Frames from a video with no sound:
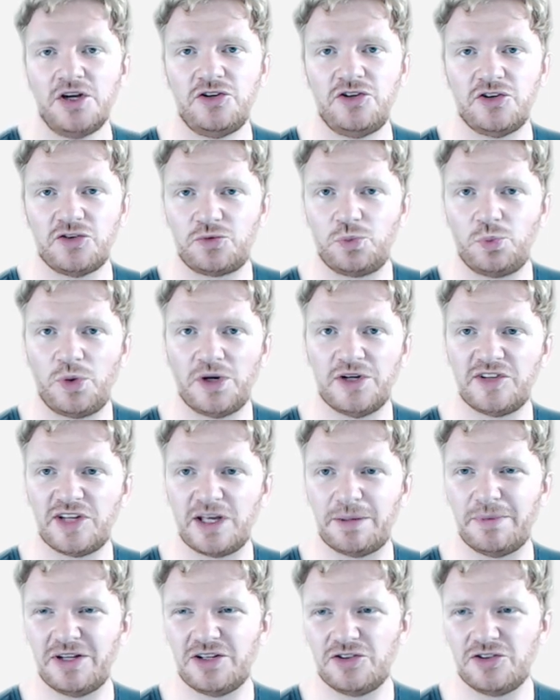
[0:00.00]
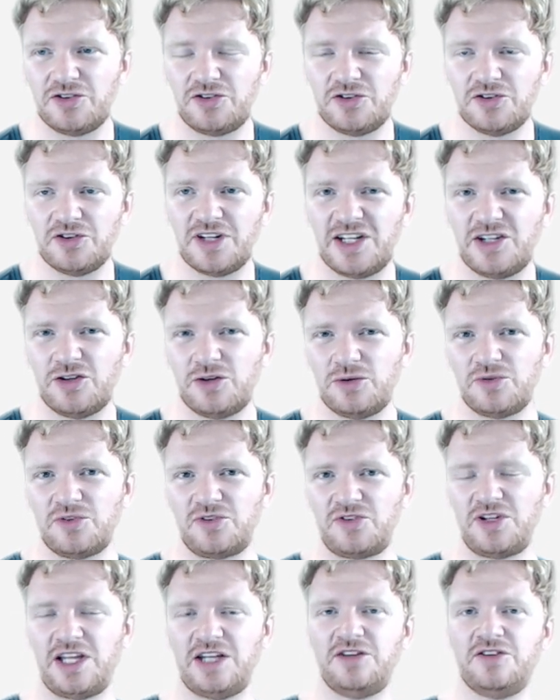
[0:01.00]
just one dimension. They don't
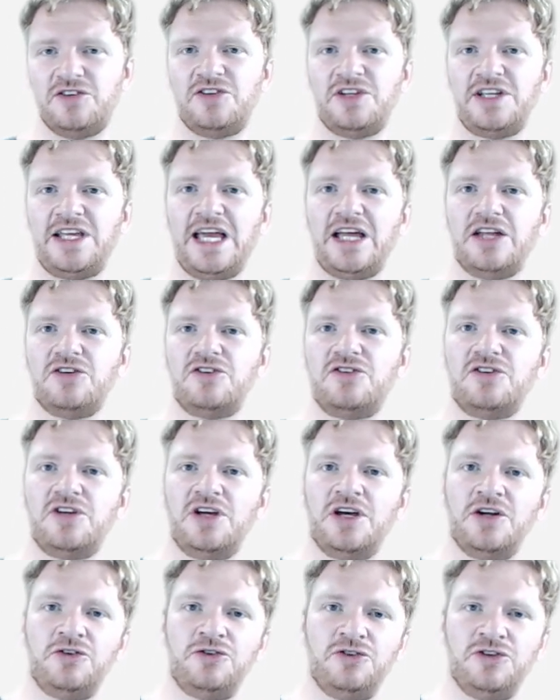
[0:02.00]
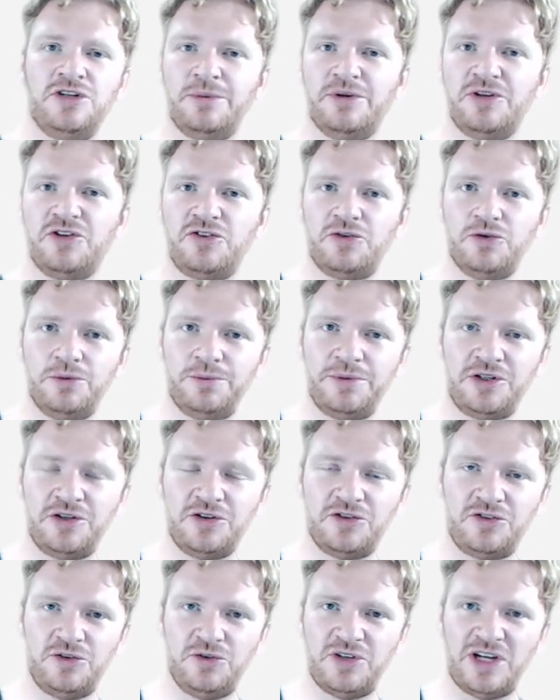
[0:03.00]
tend to get uh, two dimensional
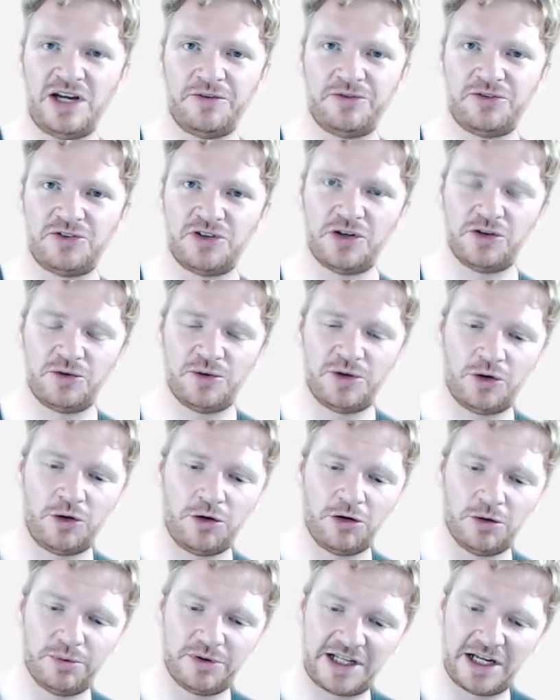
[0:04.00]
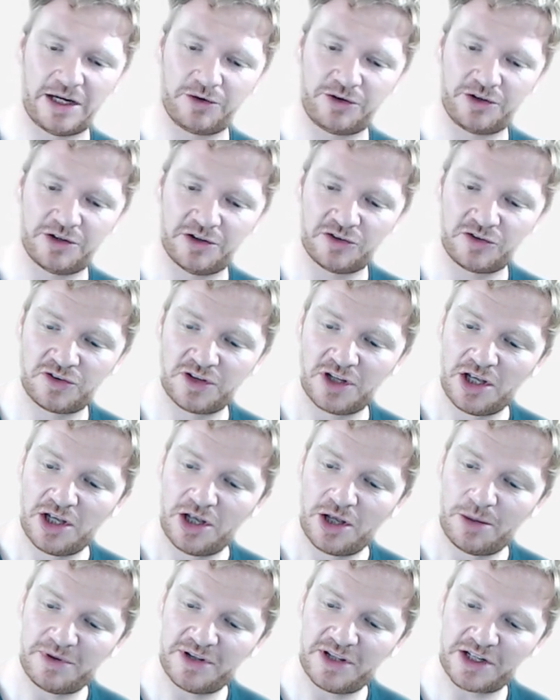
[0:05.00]
because you have to start doing horrible calculus.
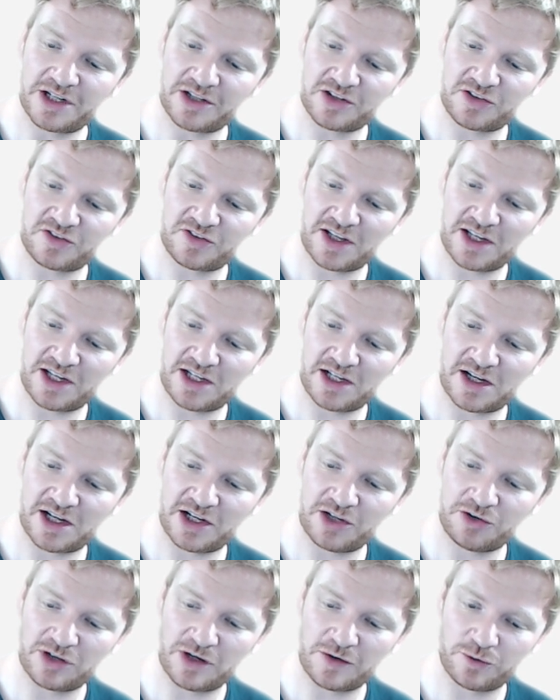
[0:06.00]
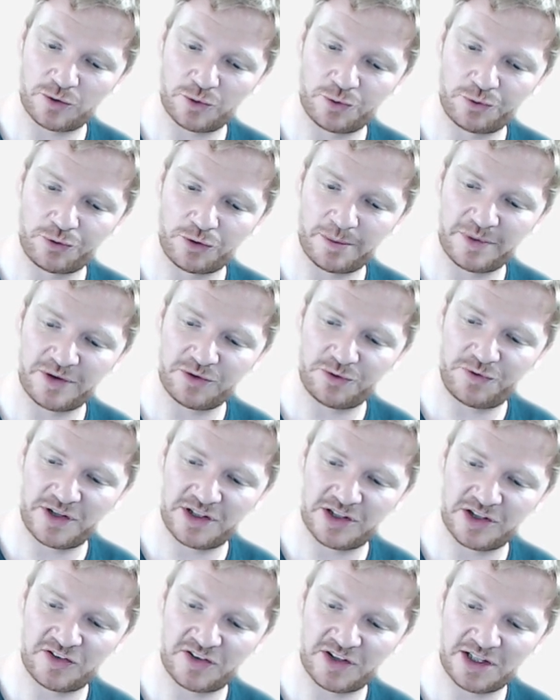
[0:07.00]
But they're going to say I travel from
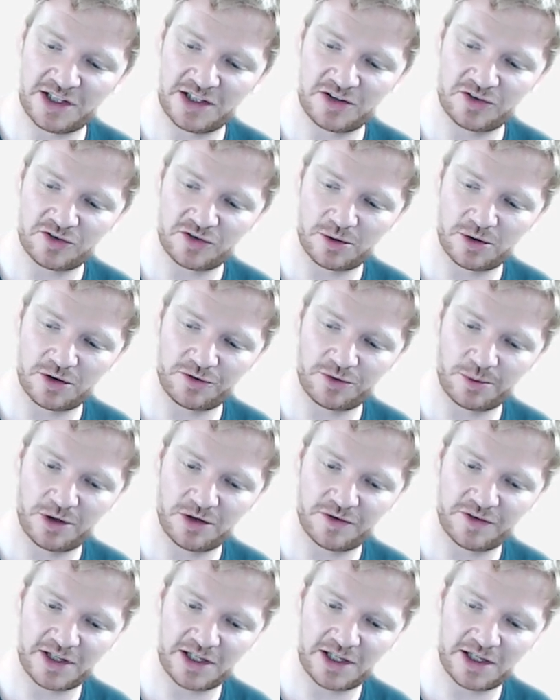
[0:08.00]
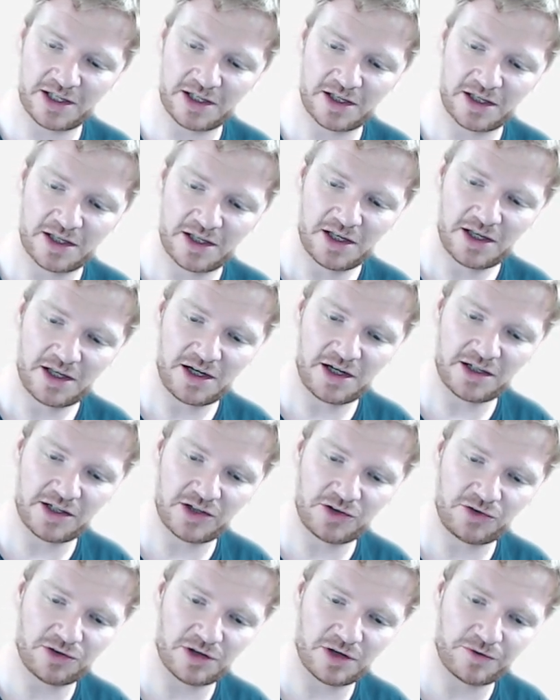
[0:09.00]
infinity, so from over here and
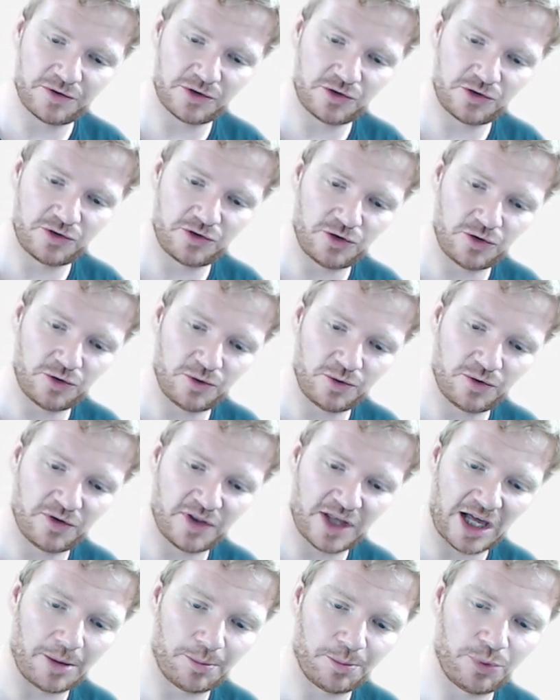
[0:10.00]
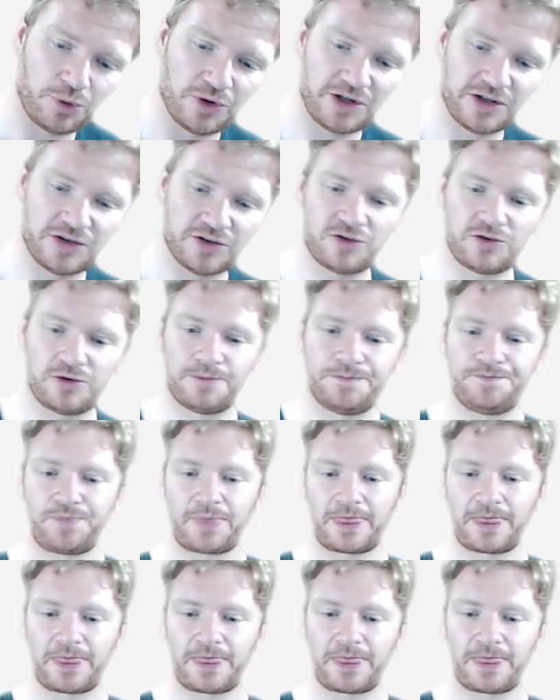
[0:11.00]
I travel to that point.